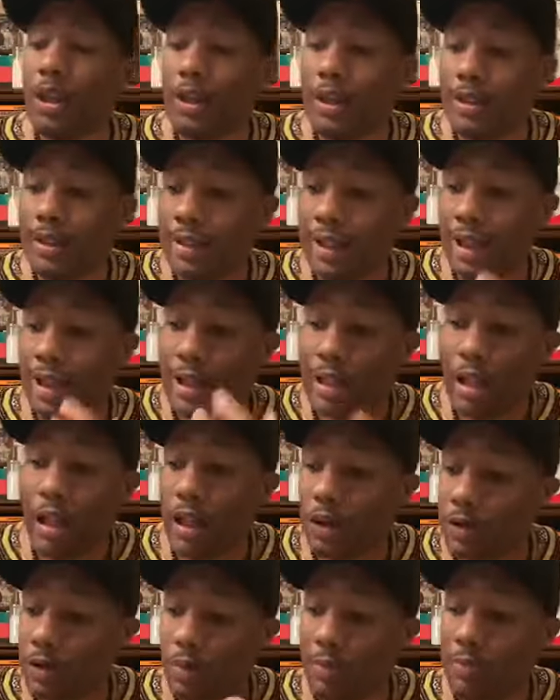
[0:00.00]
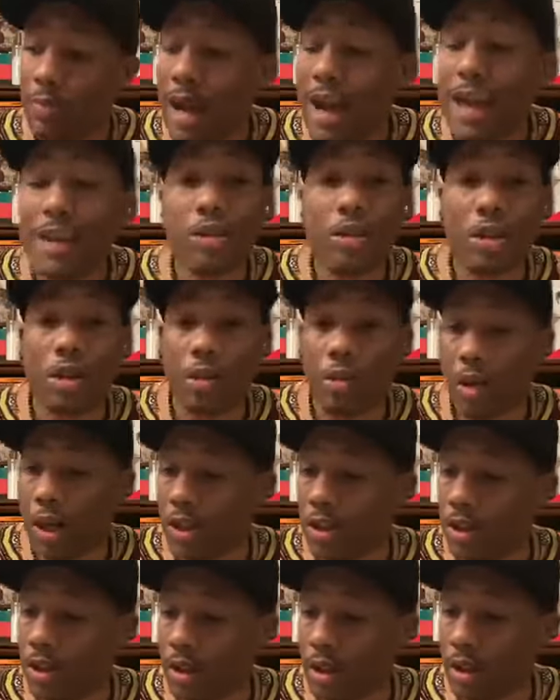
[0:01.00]
that comes from my
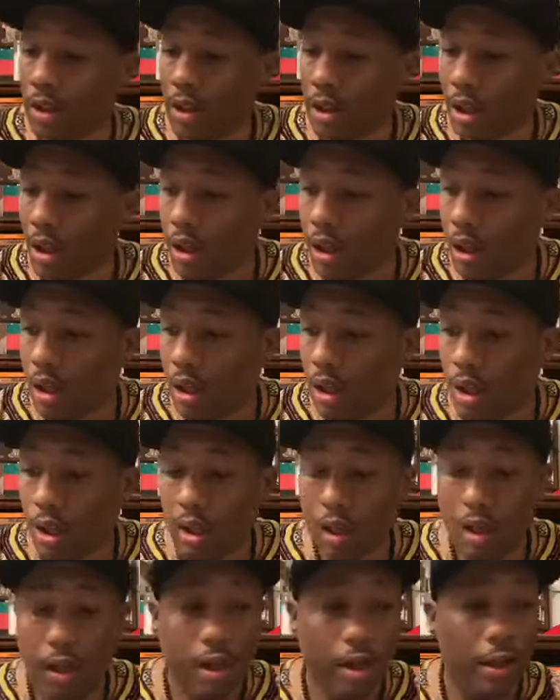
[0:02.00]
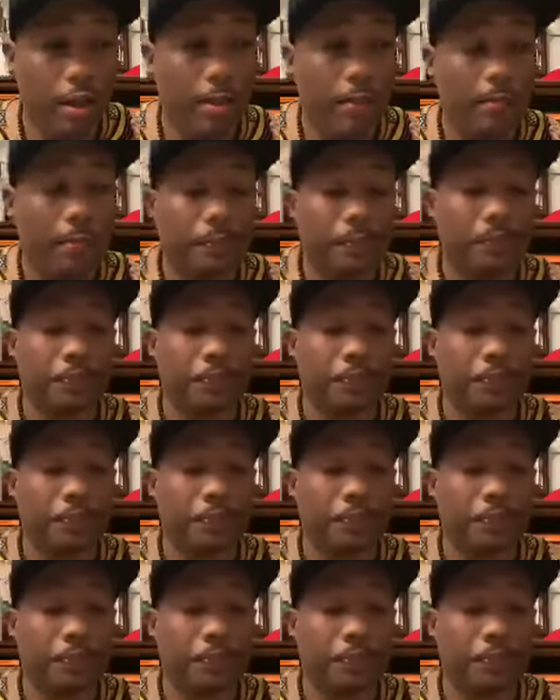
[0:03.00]
generation um,